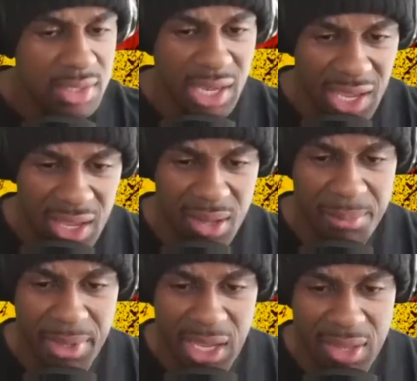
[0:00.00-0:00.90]

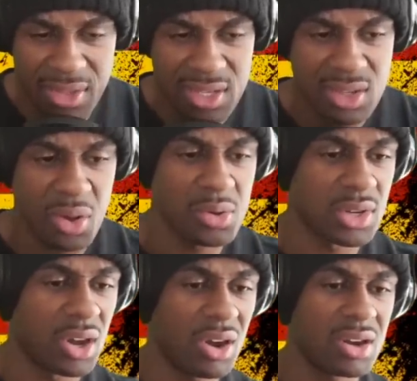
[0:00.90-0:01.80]
Damn, man. This goes
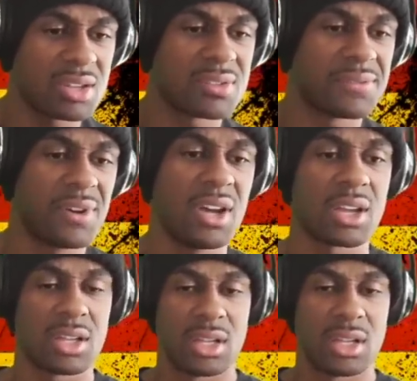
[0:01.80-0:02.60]
hard as fuck.